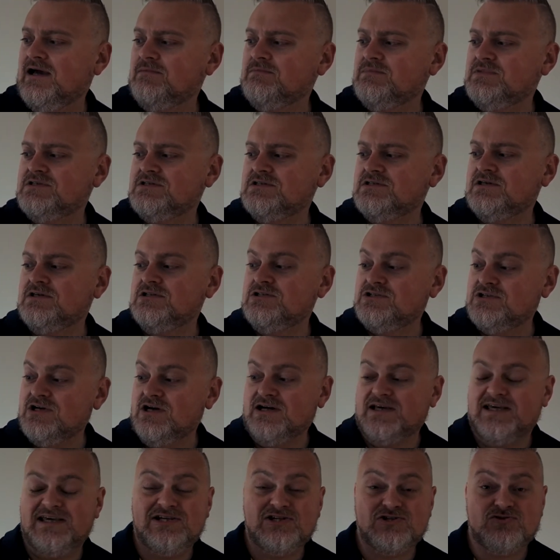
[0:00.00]
This is
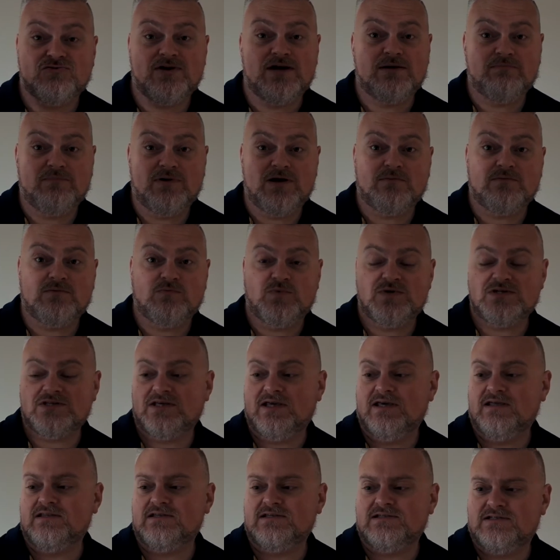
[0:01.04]
Kentucky straight bourbon
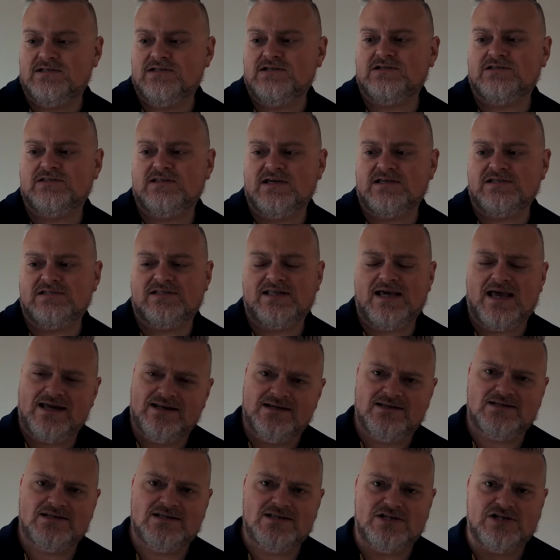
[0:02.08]
whiskey. This is just their
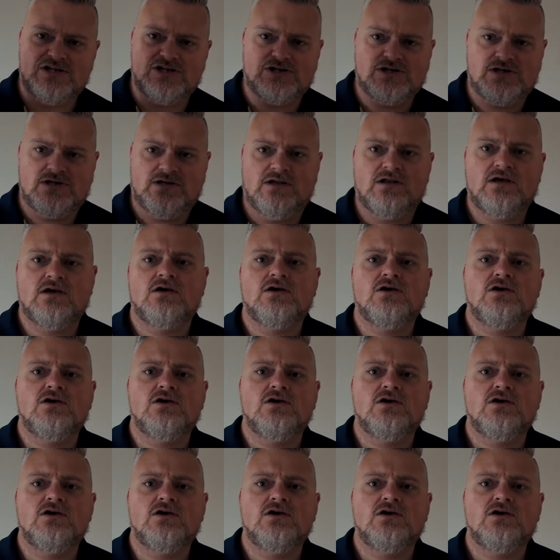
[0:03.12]
standard edition.